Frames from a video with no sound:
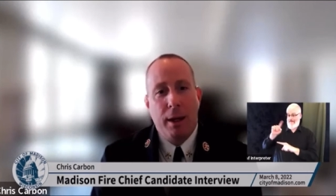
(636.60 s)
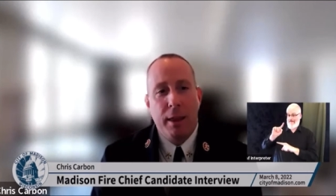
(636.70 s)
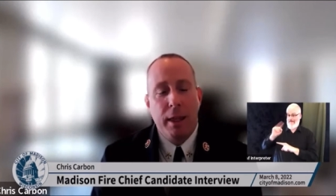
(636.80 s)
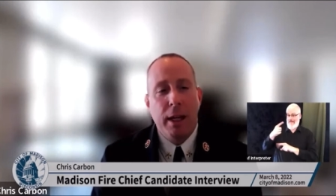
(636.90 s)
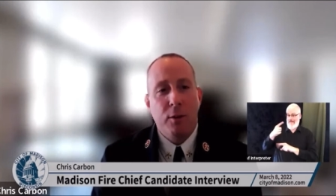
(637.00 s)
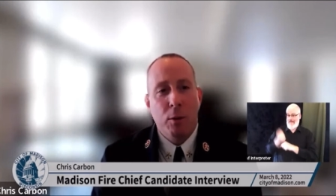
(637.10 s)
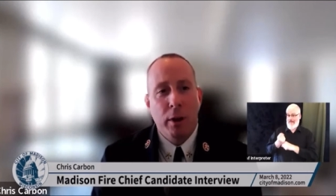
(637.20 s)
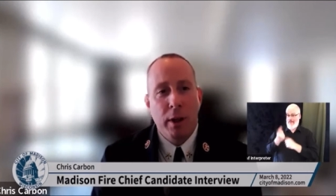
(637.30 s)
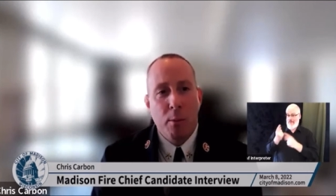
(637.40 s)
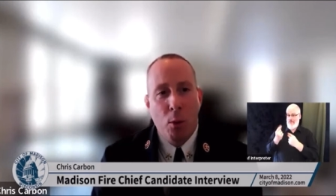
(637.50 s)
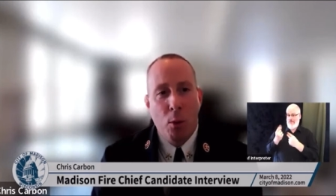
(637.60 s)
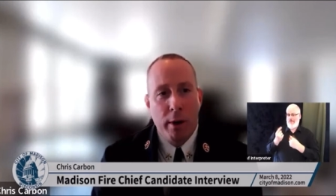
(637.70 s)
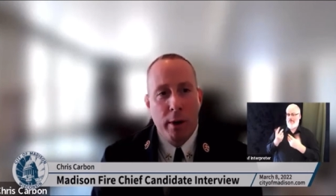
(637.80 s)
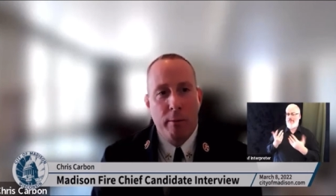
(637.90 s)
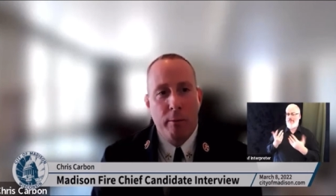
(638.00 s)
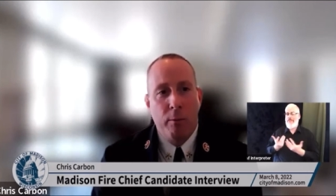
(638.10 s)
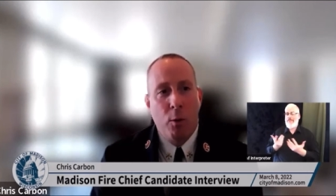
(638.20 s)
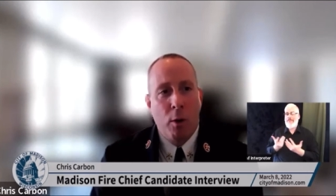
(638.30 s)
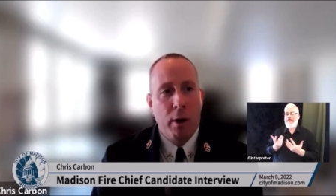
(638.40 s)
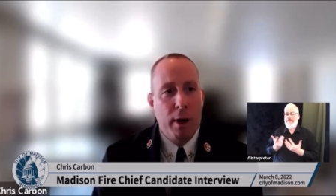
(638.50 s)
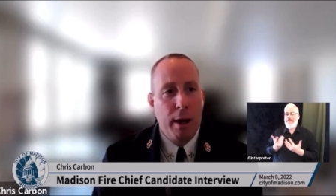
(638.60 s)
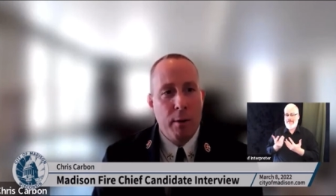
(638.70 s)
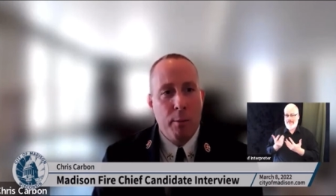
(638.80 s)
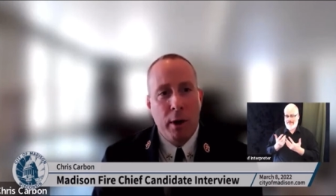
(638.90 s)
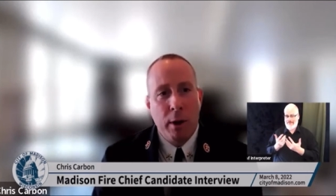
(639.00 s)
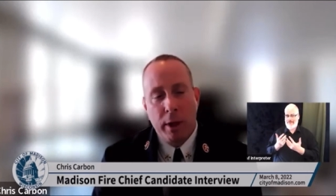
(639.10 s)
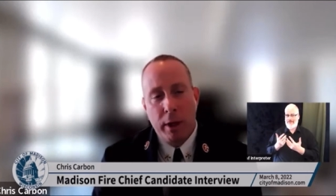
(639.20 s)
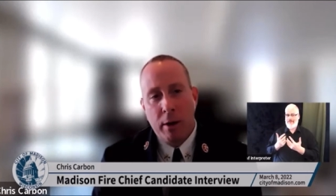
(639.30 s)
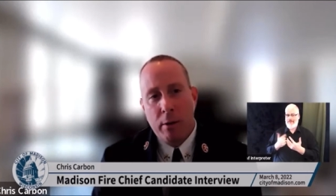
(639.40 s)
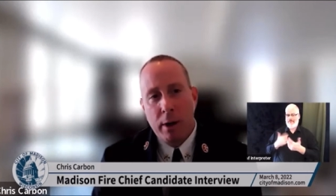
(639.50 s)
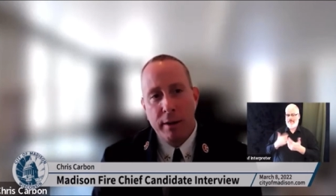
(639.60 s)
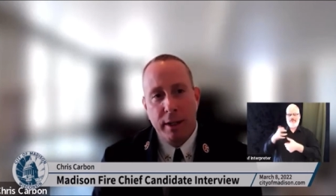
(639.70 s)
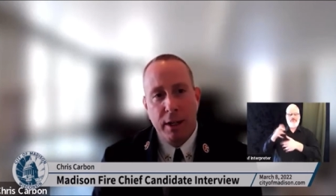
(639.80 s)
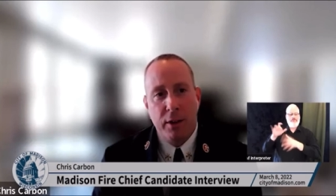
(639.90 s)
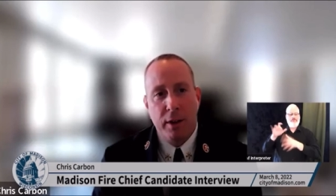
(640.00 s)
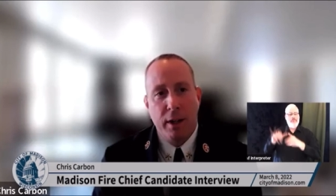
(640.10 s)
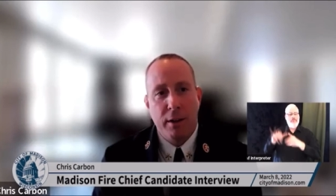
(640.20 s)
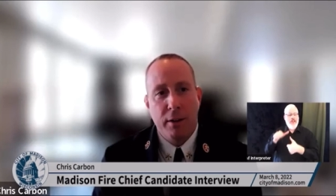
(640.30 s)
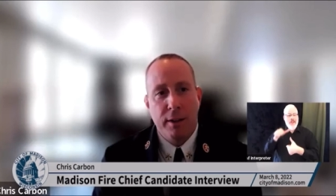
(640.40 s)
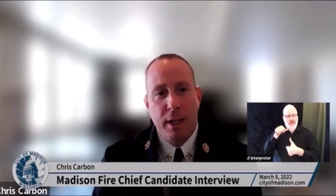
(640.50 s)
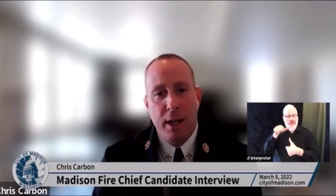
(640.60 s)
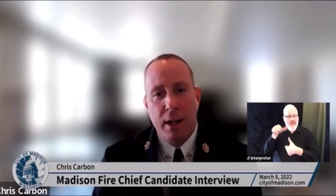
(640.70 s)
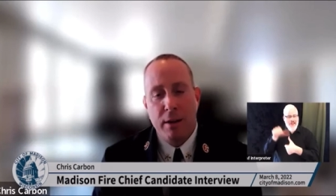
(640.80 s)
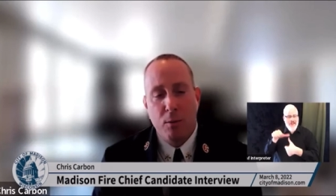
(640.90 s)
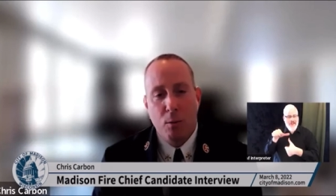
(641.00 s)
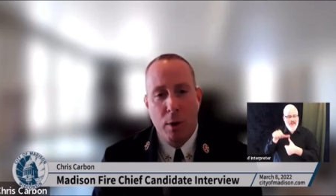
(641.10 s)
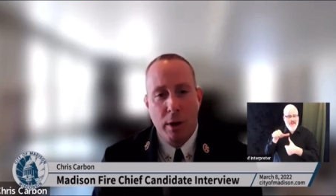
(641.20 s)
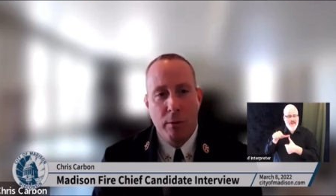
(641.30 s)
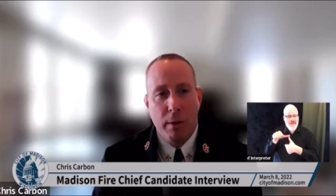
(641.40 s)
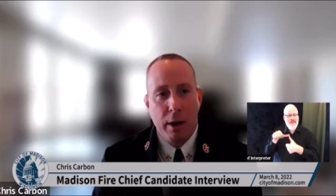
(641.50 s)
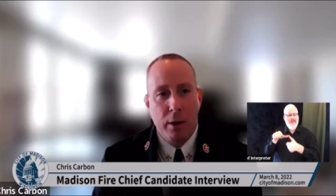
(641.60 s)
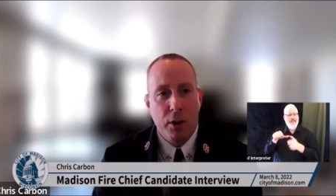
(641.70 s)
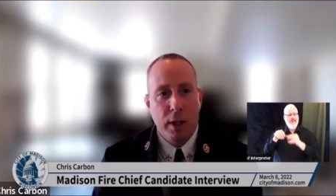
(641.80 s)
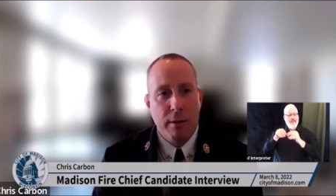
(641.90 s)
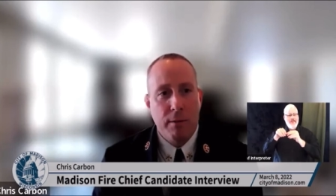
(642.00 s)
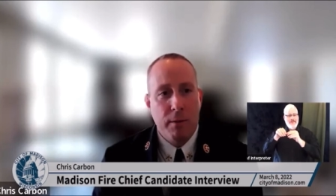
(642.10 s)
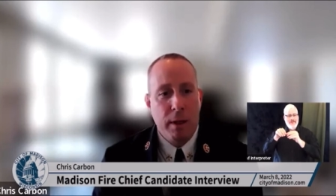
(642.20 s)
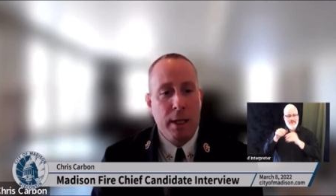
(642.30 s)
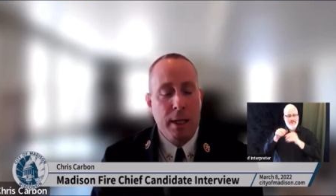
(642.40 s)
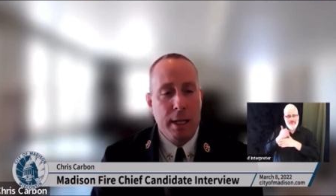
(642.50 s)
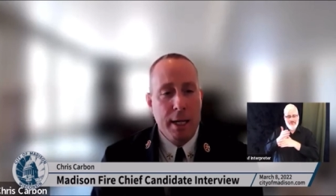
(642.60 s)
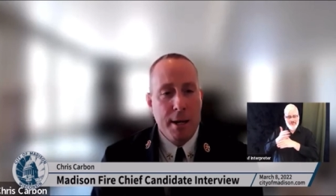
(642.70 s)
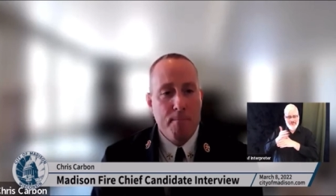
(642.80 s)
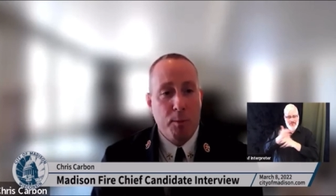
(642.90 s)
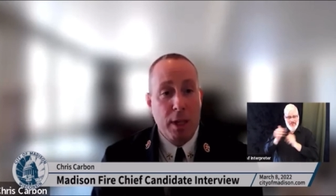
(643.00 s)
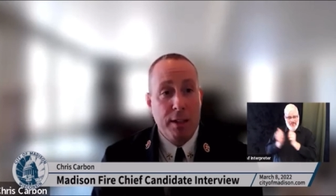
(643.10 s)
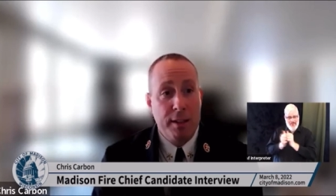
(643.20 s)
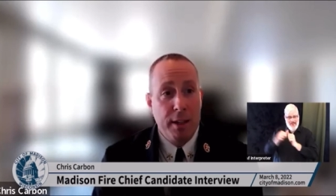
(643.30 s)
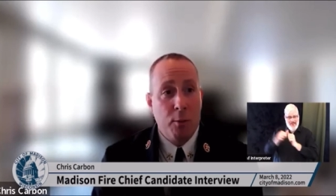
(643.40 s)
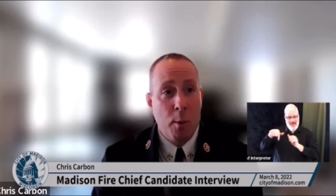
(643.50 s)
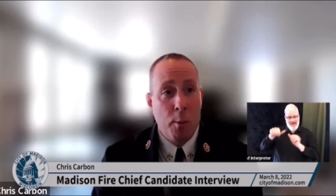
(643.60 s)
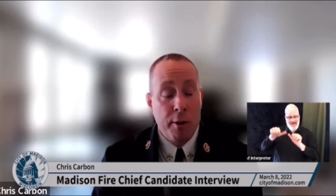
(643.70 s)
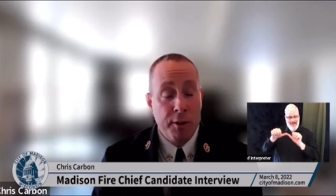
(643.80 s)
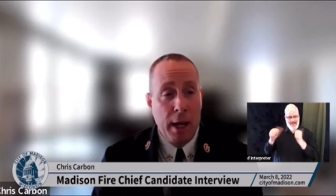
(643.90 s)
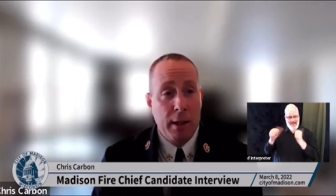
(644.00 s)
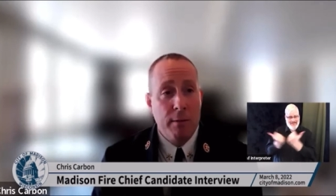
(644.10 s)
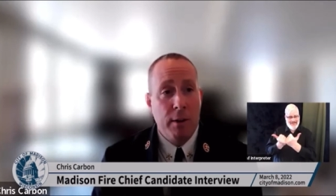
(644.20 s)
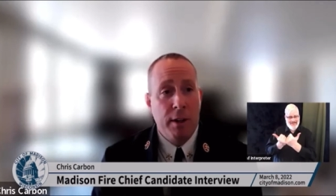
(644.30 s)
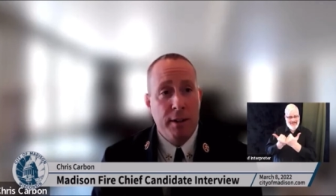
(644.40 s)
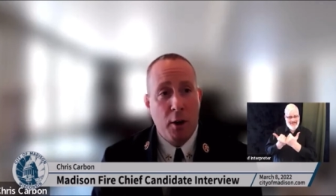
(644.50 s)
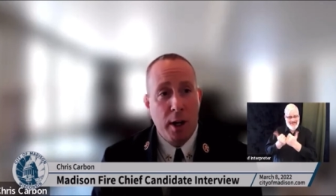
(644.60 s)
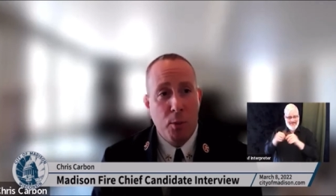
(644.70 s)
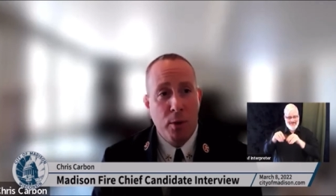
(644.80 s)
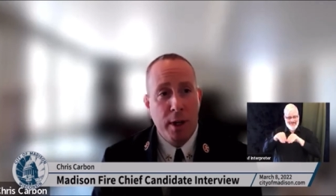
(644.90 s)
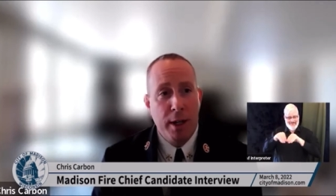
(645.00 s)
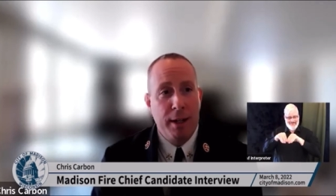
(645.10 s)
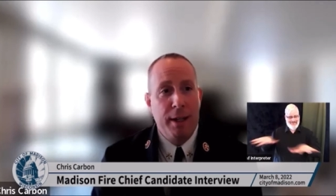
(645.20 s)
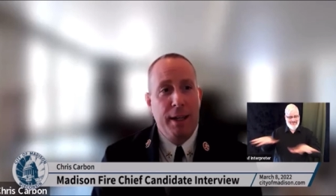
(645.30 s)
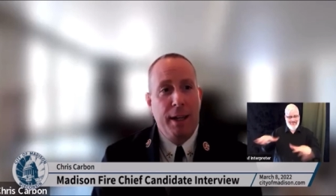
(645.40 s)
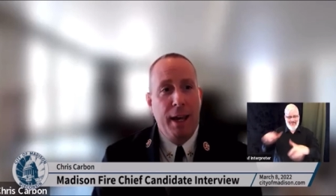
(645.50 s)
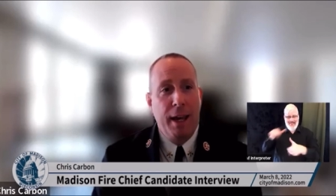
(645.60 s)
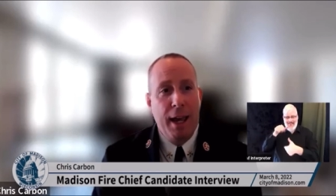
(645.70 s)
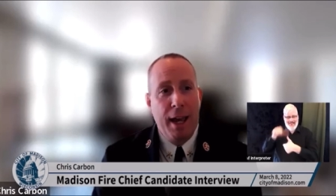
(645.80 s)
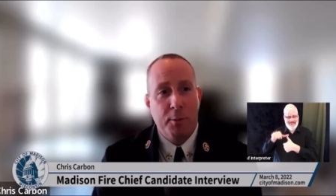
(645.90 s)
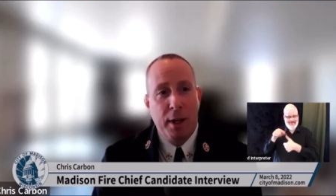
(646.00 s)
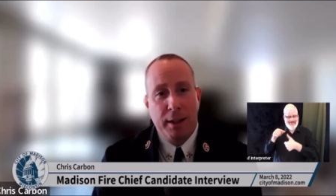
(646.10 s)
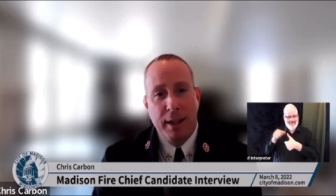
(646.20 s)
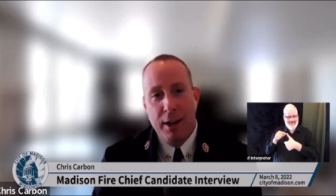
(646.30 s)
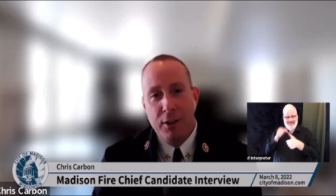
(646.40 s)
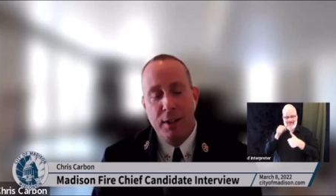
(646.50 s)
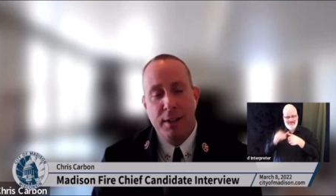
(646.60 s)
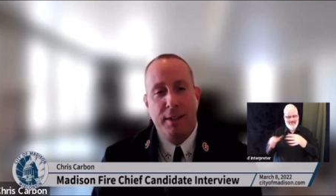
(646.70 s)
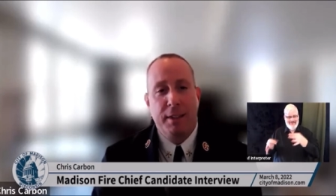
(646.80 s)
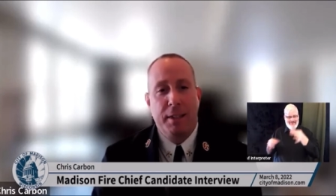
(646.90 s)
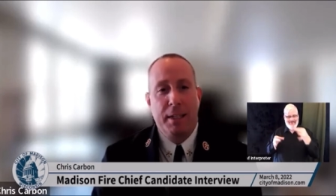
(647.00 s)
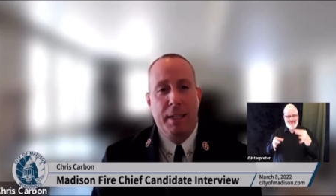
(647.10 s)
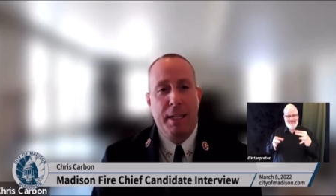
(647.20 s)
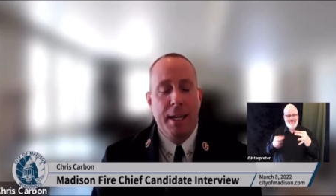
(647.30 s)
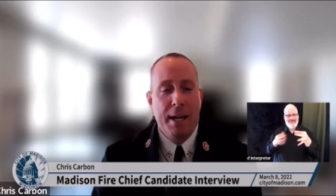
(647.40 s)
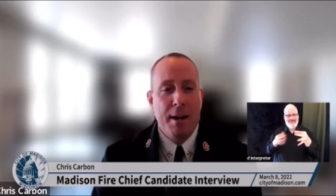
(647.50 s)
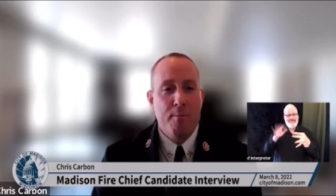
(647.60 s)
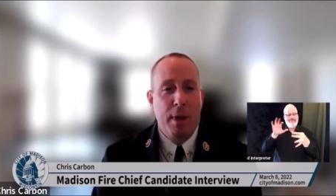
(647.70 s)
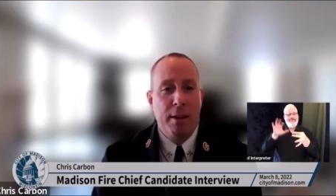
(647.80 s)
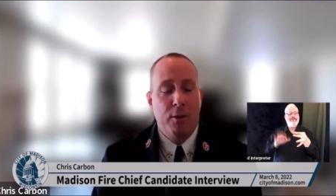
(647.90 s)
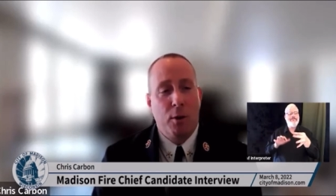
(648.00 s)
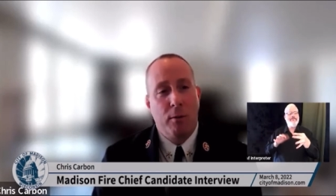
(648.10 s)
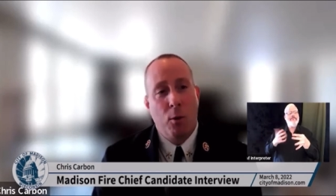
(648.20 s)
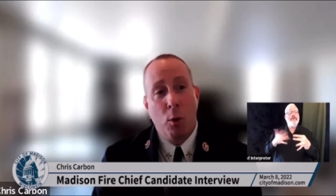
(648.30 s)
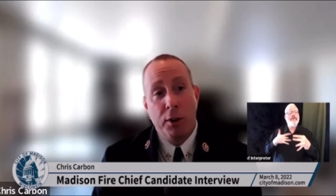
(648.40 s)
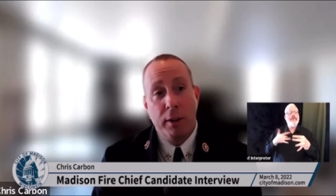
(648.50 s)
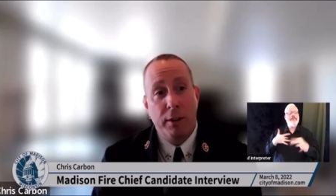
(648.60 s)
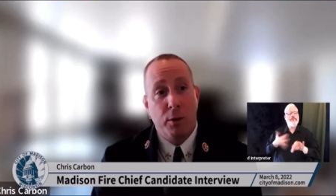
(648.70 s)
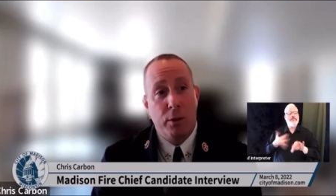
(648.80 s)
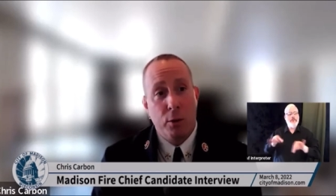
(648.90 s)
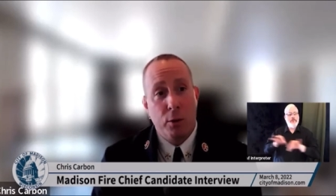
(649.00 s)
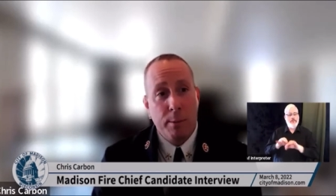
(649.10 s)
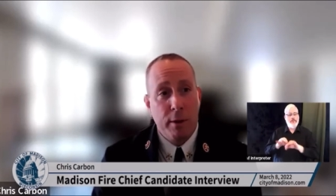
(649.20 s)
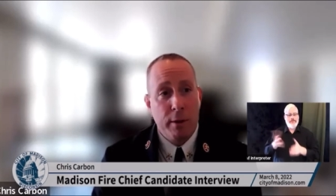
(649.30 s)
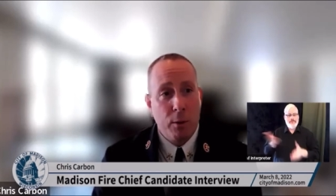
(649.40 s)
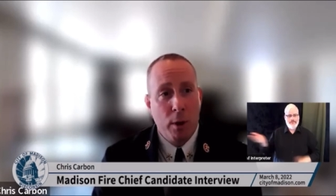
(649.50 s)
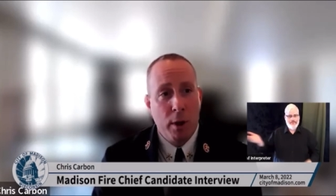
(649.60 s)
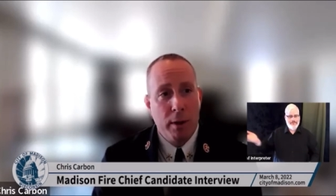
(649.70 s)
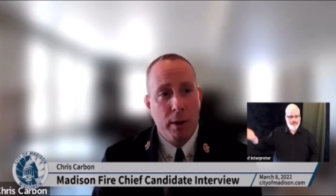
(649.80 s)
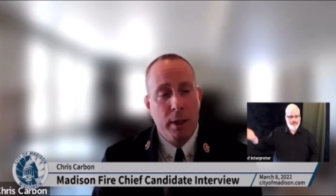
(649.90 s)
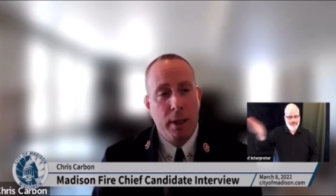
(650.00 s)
I think it's really important for everybody within our organization to understand where the fire chief um, sits from a perspective and a starting point and expectations um, and sort of a wish list or dreams, if you will.